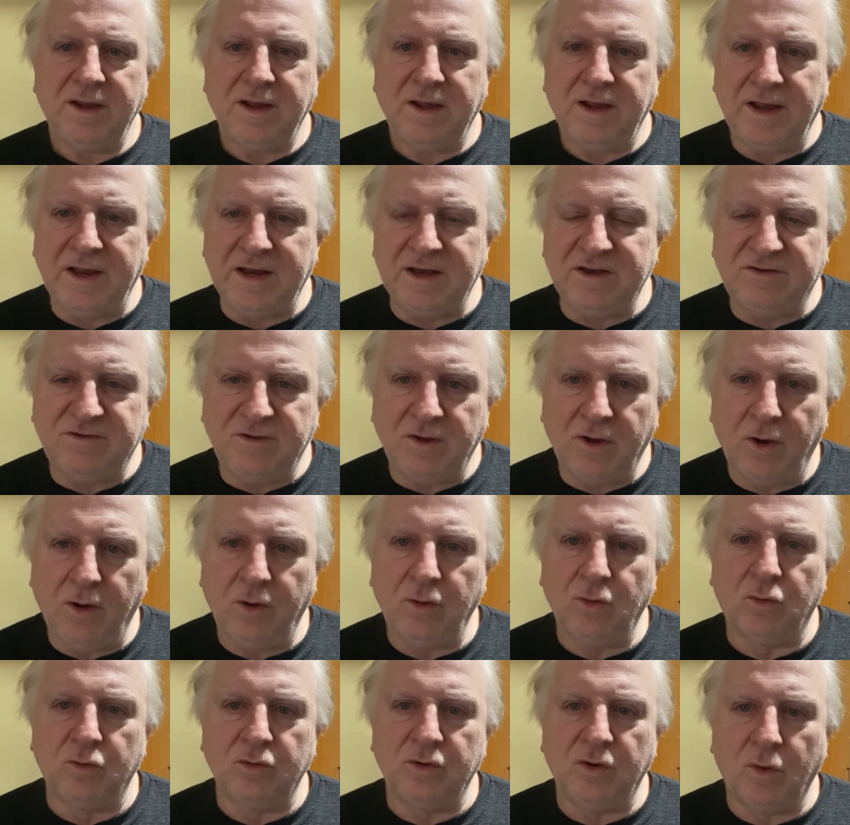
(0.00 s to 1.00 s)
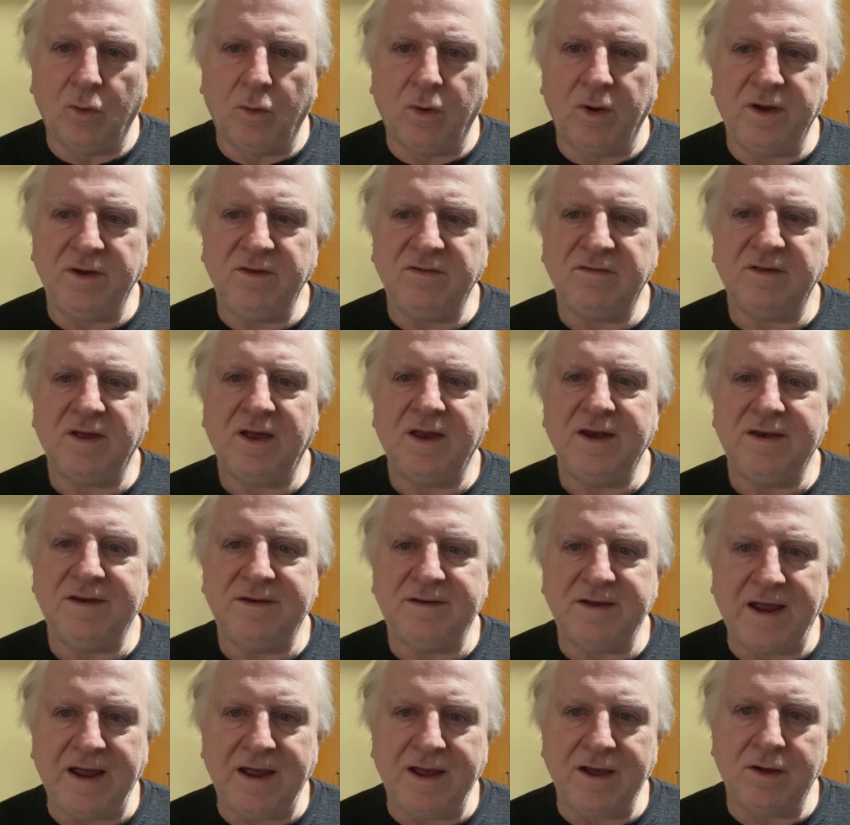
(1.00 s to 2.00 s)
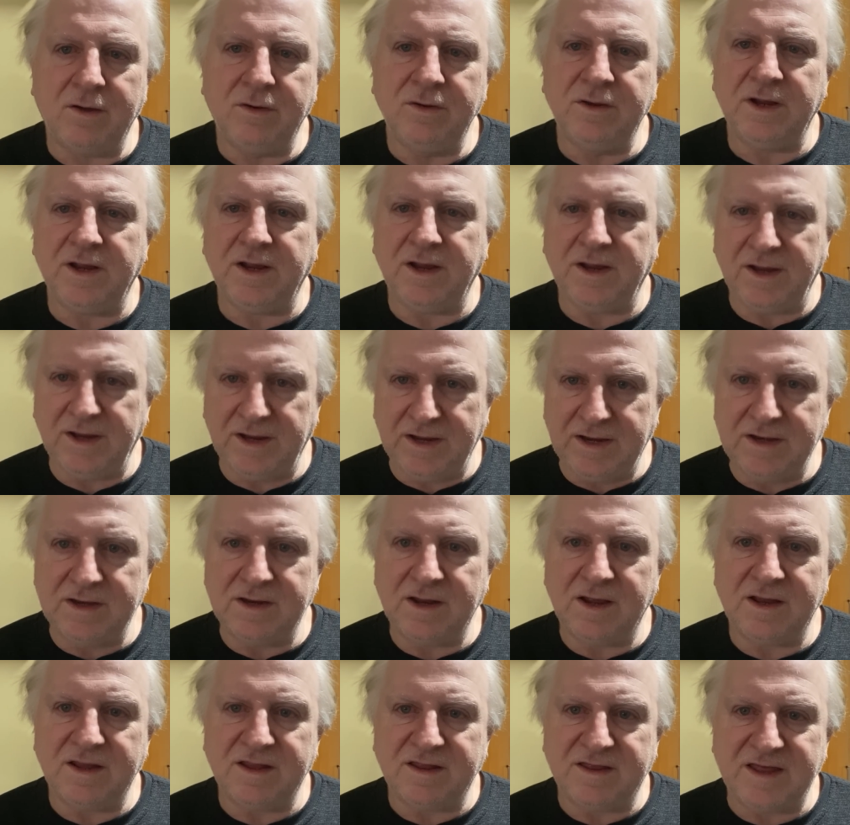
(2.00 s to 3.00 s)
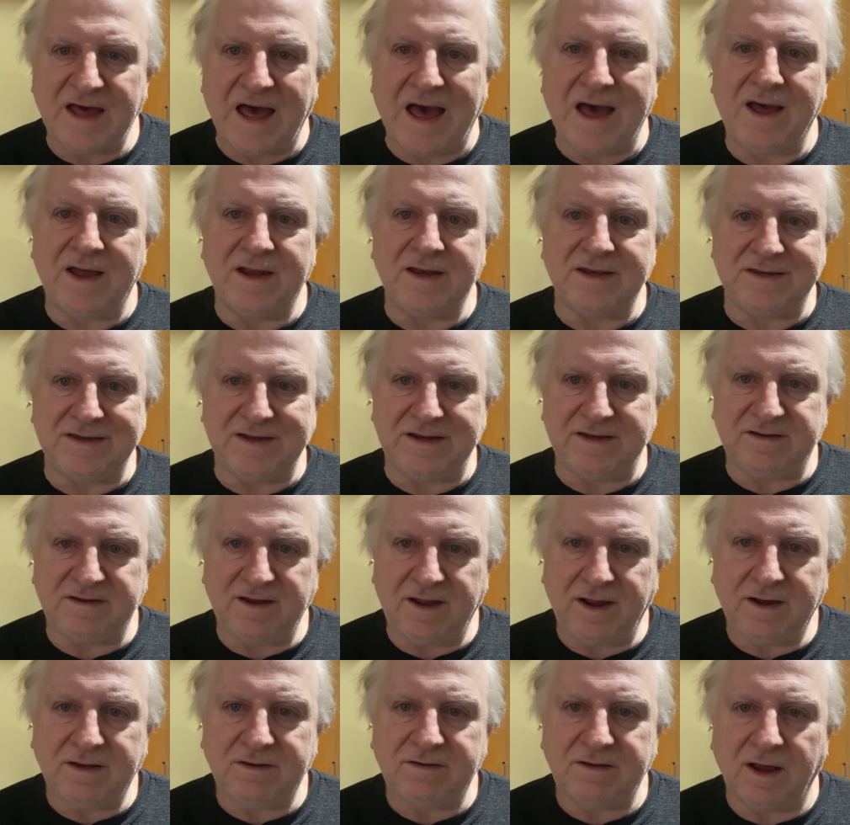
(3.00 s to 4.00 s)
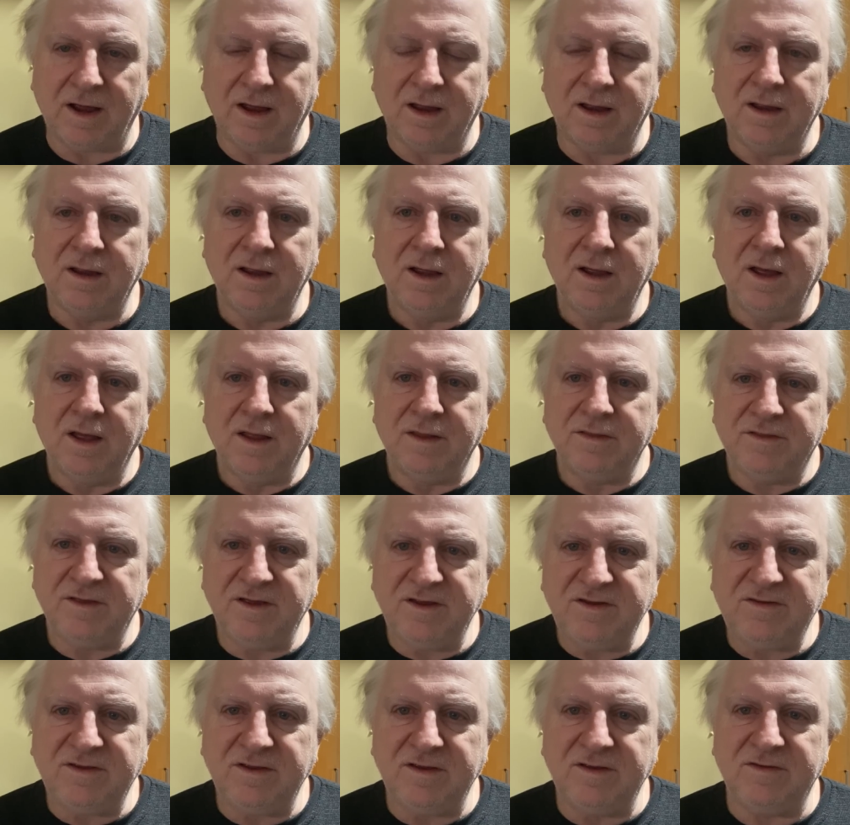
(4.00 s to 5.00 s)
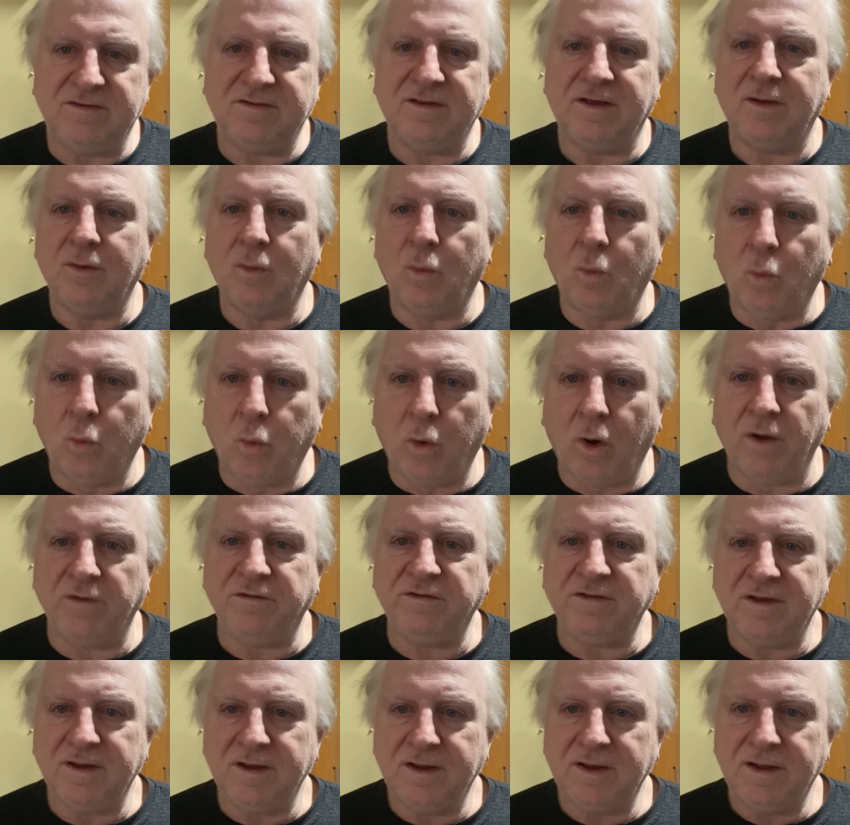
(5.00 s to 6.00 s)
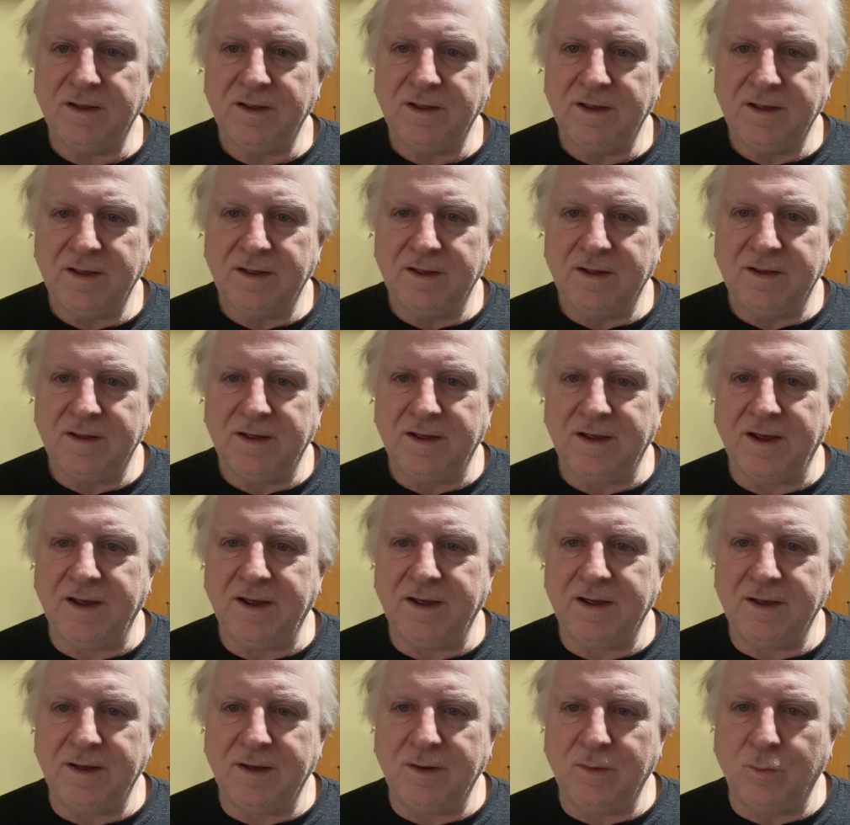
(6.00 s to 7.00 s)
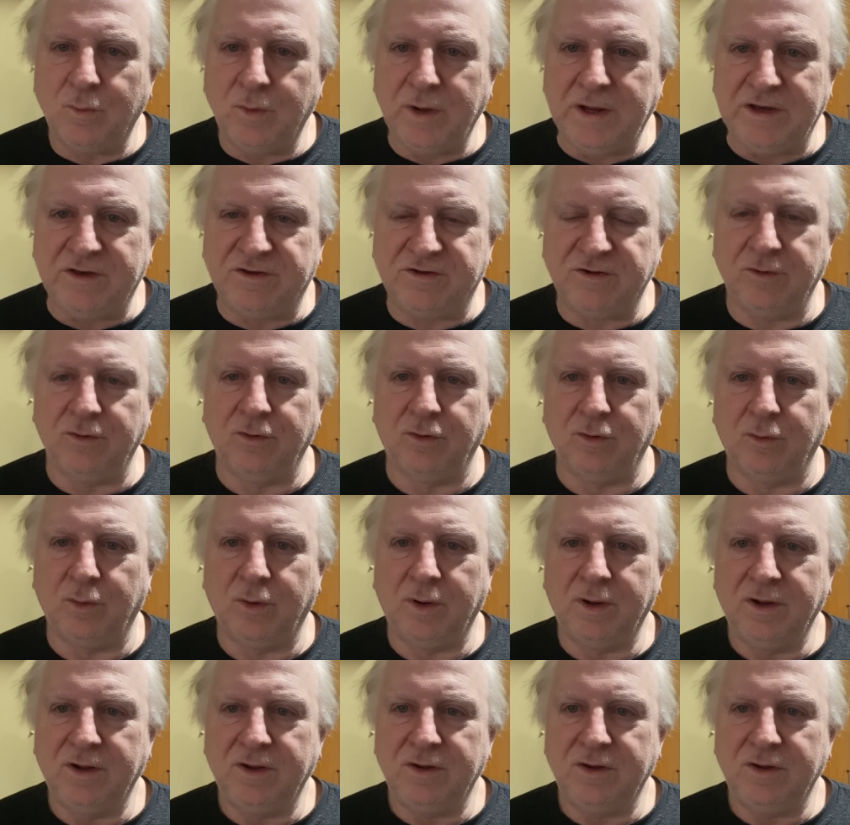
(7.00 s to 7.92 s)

internal noise, down in the detector. This is what we do.